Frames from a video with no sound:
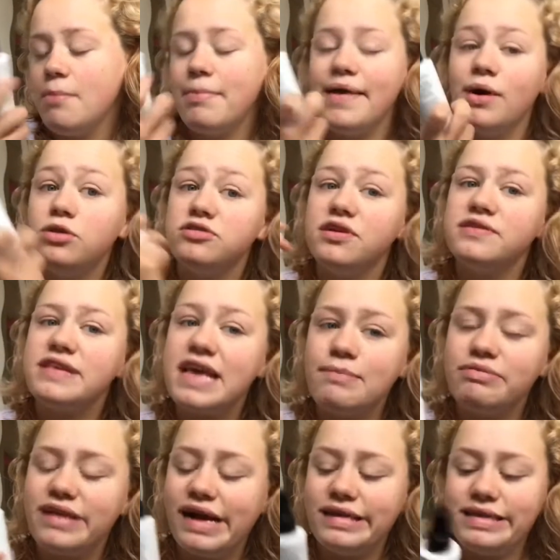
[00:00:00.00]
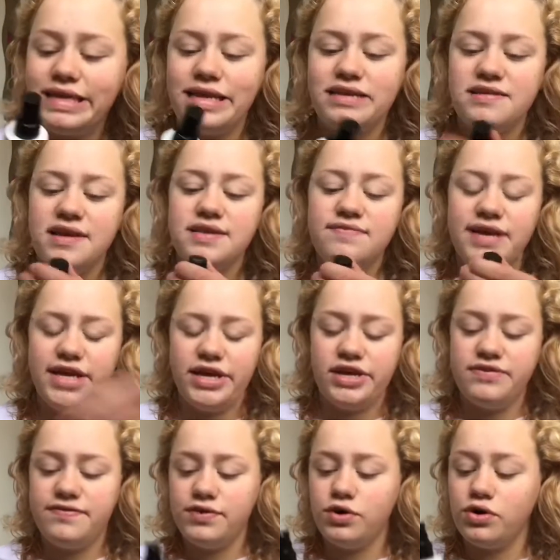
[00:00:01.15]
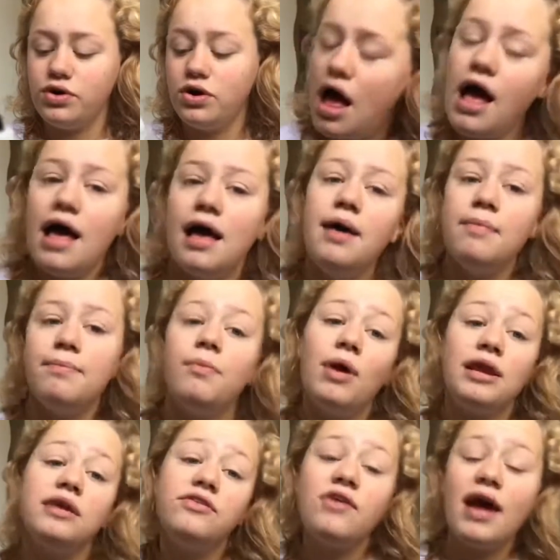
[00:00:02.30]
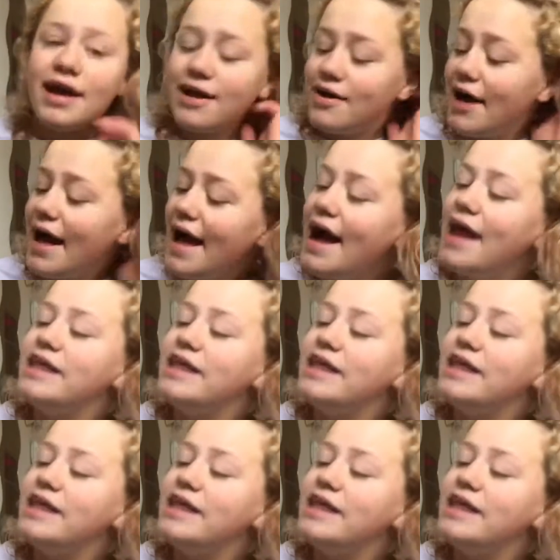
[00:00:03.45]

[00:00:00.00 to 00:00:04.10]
But it also has heat protectant in it, so it's really good for when drying your hair,